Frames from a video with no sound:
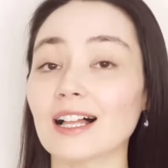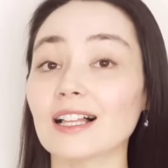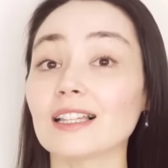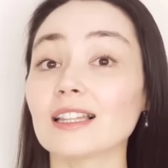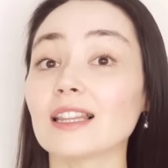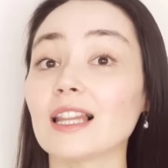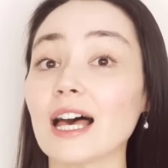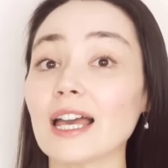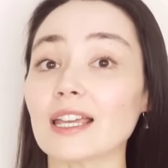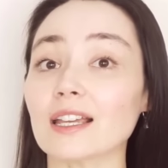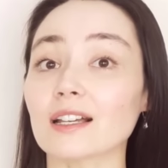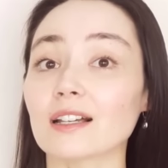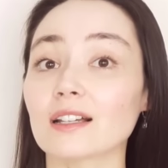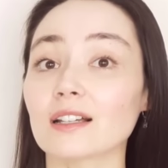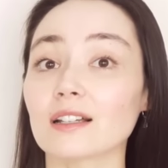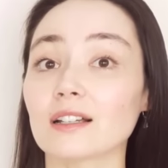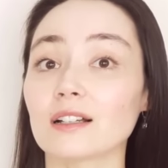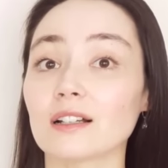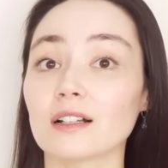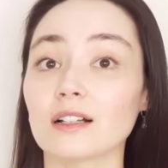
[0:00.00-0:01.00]
Like,
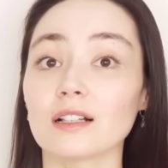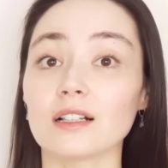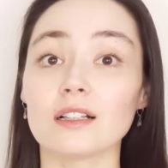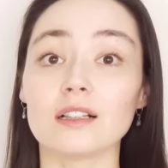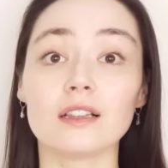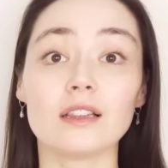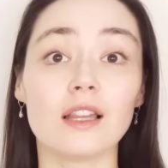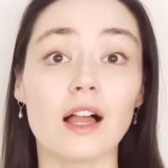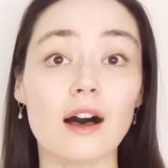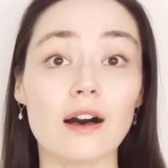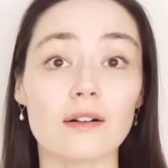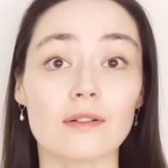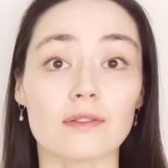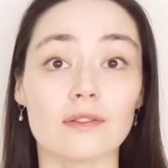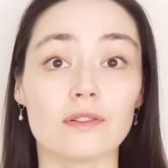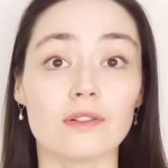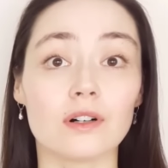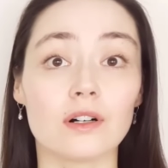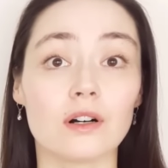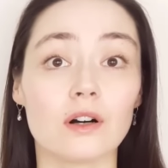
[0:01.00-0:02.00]

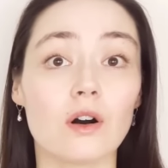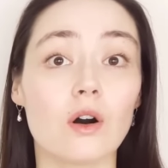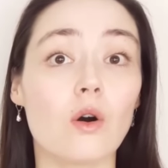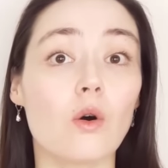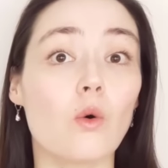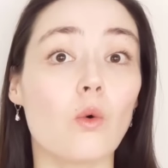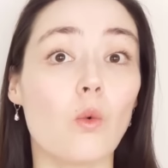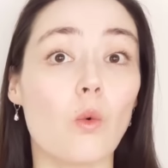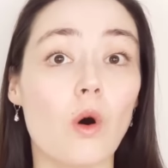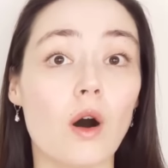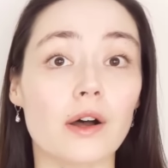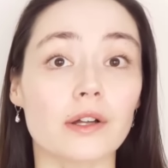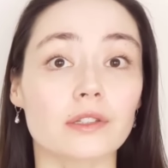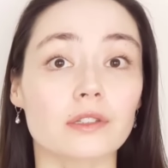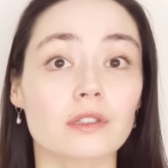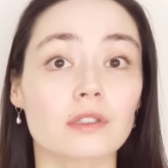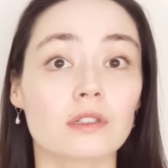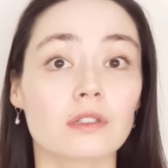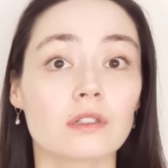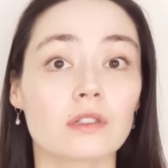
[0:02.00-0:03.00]
love,
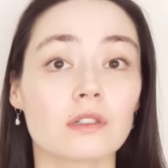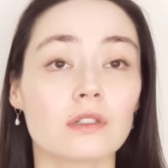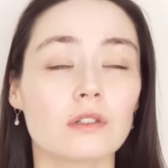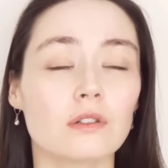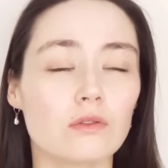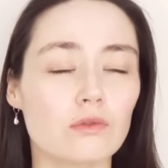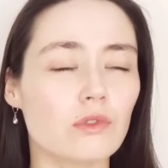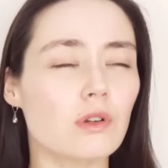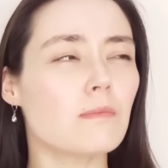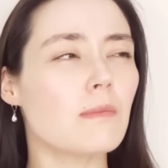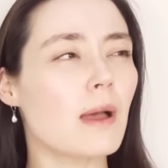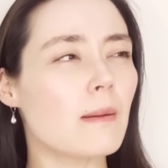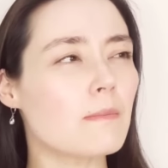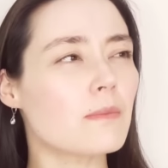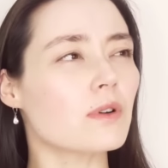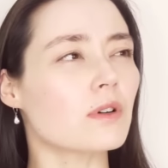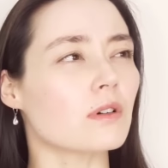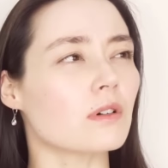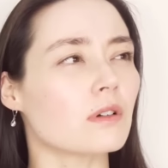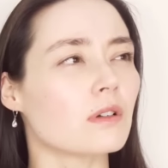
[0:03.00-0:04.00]
want,
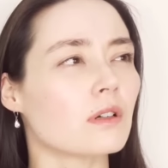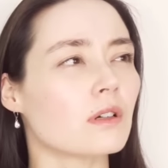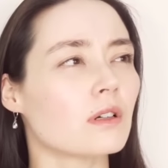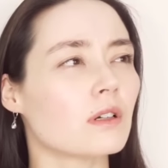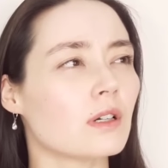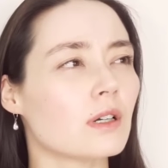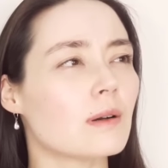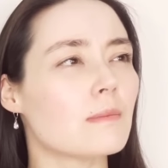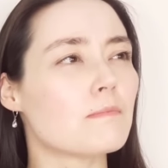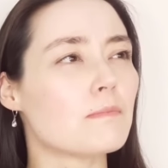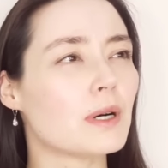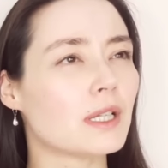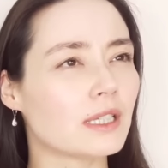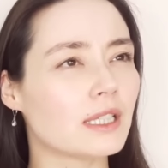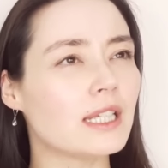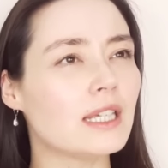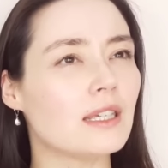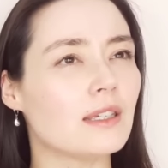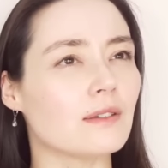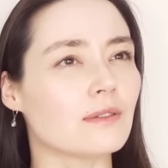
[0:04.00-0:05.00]
remember,
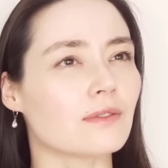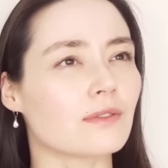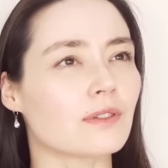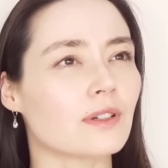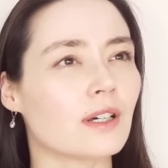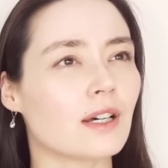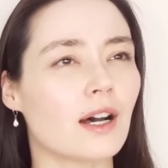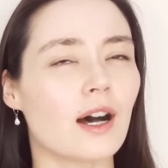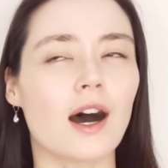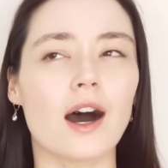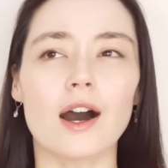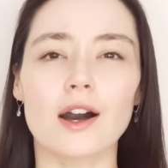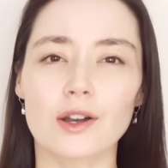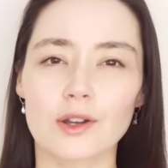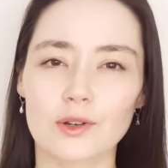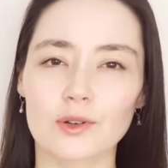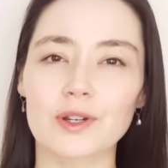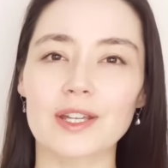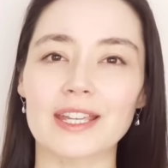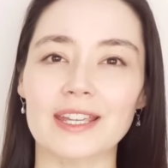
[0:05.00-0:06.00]
believe,
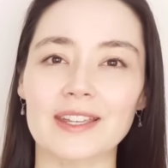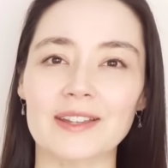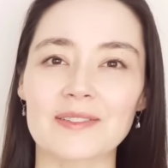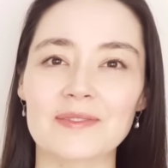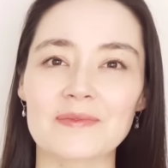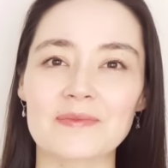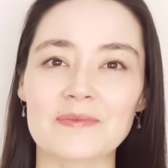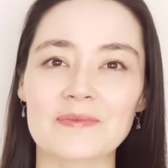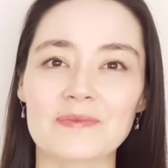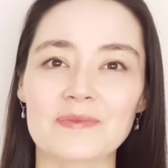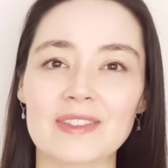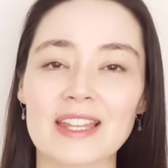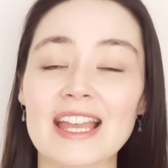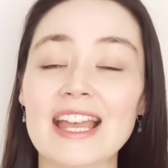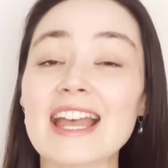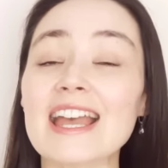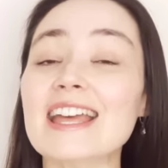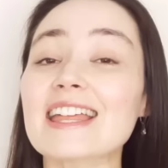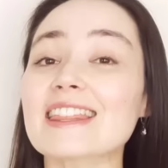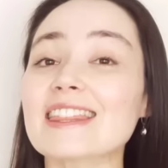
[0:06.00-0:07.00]
agree.
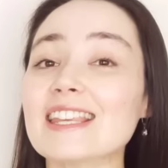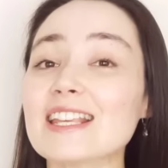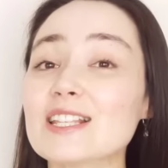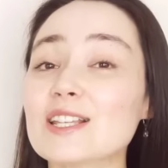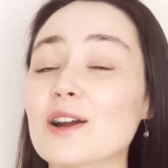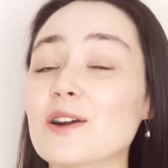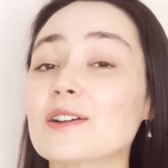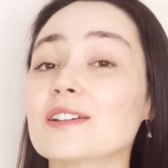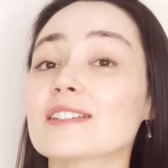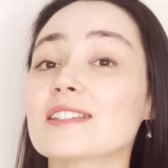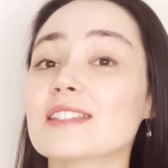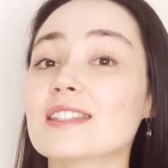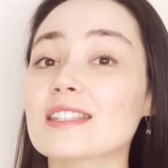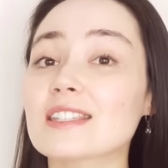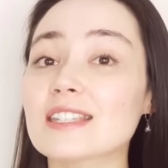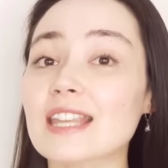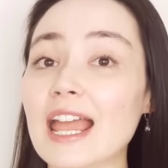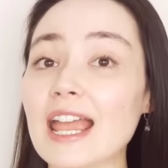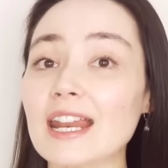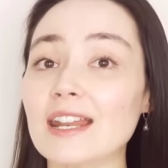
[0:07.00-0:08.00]
These are
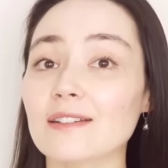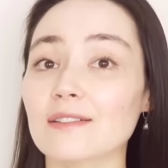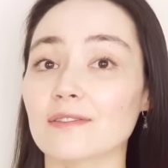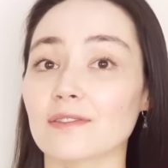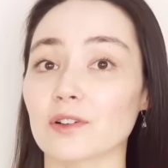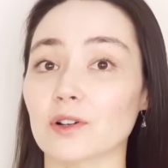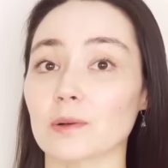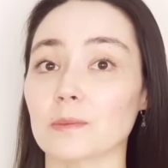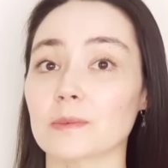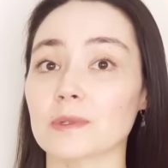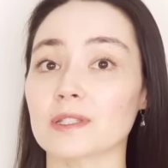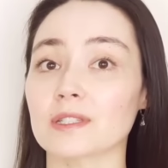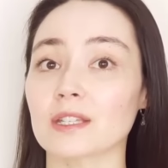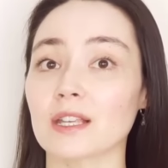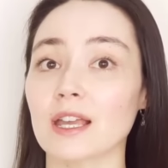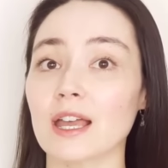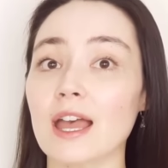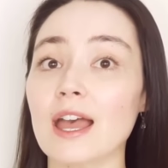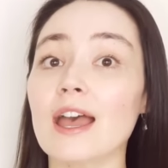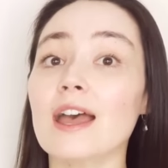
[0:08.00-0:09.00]
stative verbs.
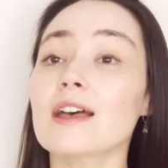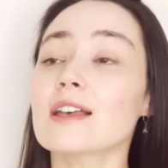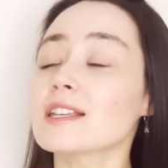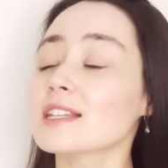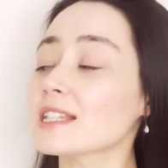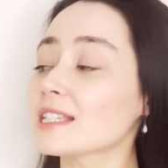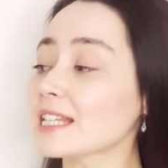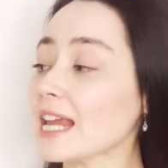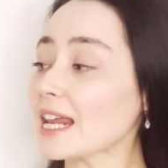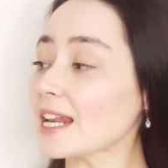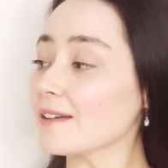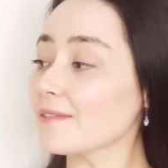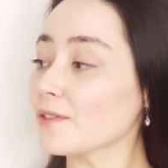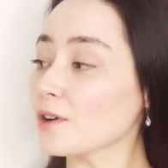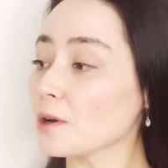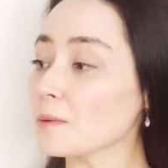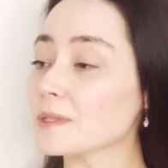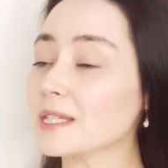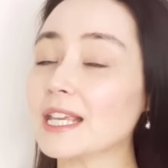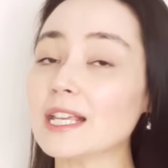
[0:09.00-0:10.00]
Stative
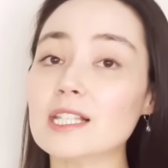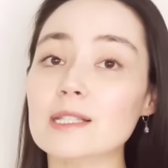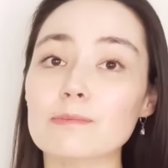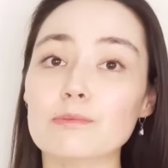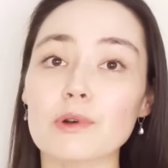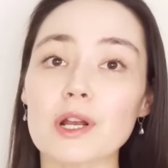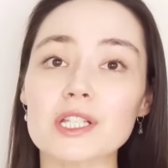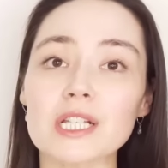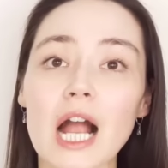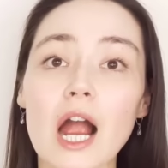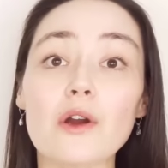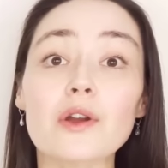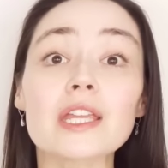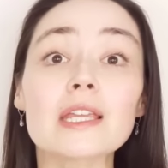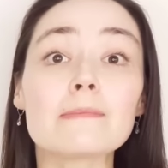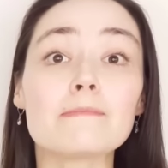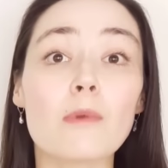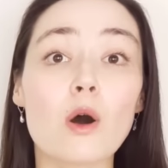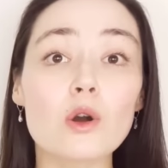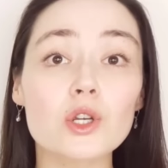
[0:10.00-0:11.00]
verbs express our
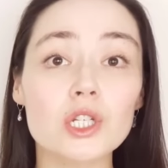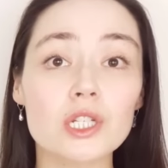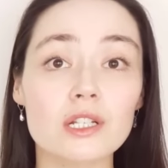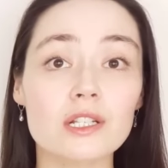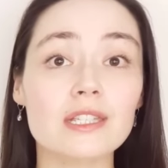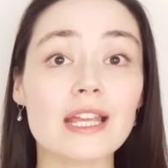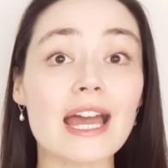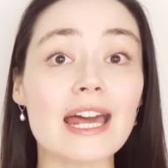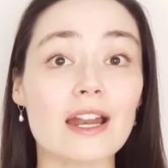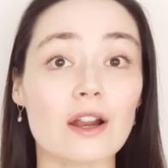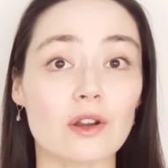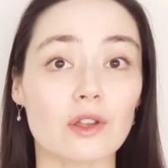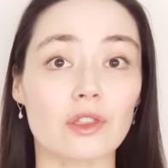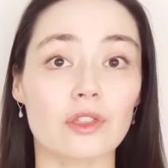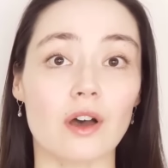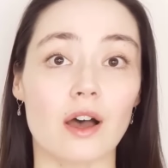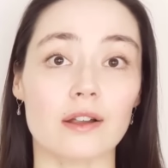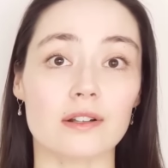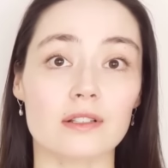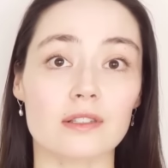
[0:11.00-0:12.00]
emotions and our
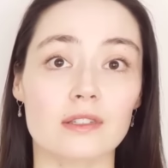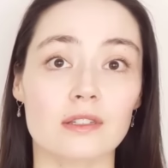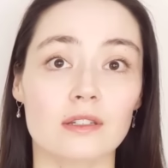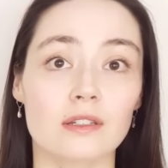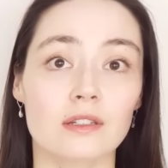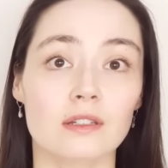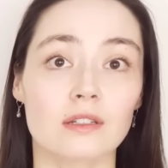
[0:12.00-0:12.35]
thoughts.